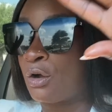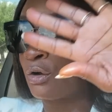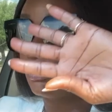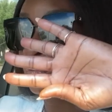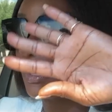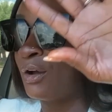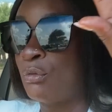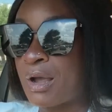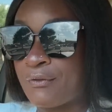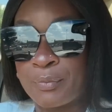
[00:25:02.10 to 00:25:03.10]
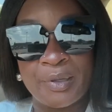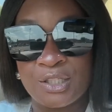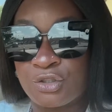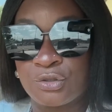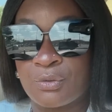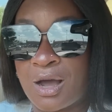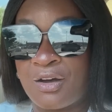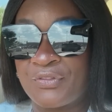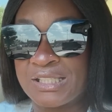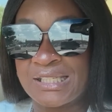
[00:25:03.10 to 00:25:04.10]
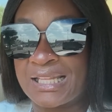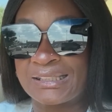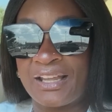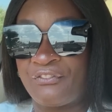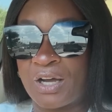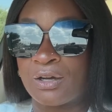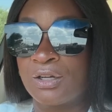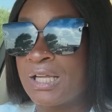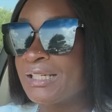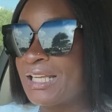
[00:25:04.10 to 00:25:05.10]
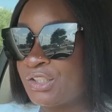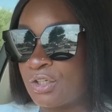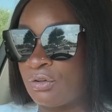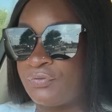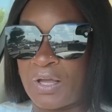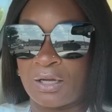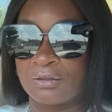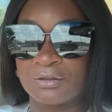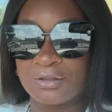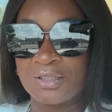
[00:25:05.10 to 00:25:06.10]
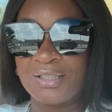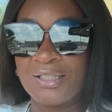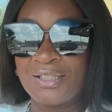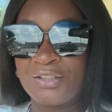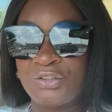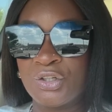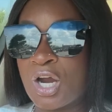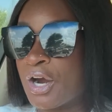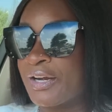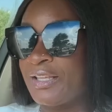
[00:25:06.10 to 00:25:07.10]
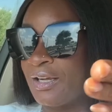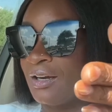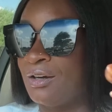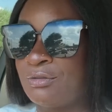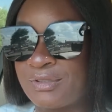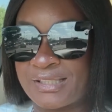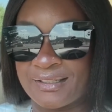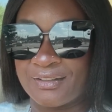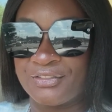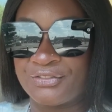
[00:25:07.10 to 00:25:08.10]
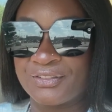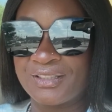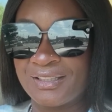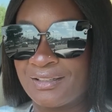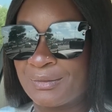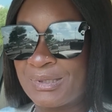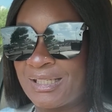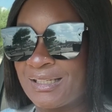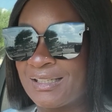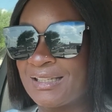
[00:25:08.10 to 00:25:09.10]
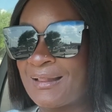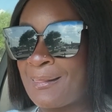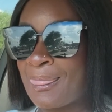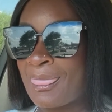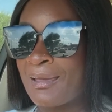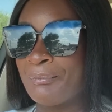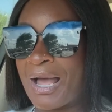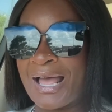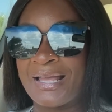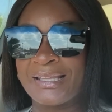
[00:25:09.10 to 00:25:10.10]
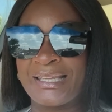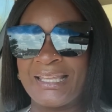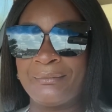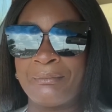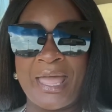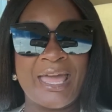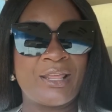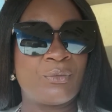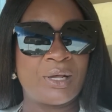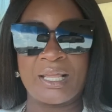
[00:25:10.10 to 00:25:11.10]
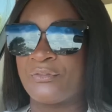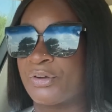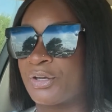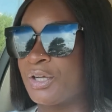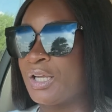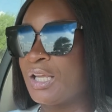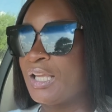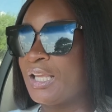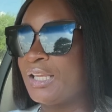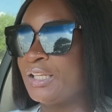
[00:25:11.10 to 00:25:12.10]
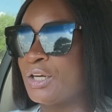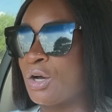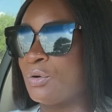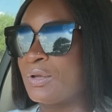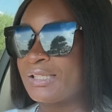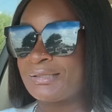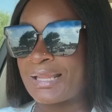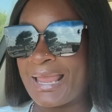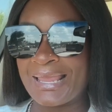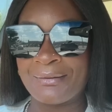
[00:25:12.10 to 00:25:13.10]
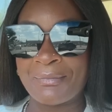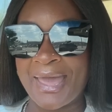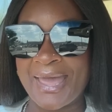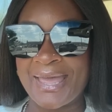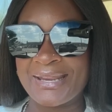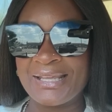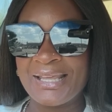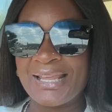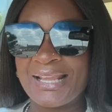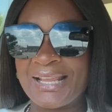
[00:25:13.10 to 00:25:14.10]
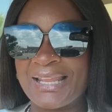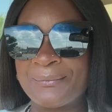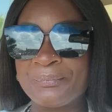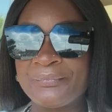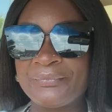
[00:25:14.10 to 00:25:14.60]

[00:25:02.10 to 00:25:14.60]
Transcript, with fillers: or who, whoever pissed you off. It's not their fault. That's your fault. You're hurting your own self. You know what I'm saying? By getting mad at whatever, you know, staying mad and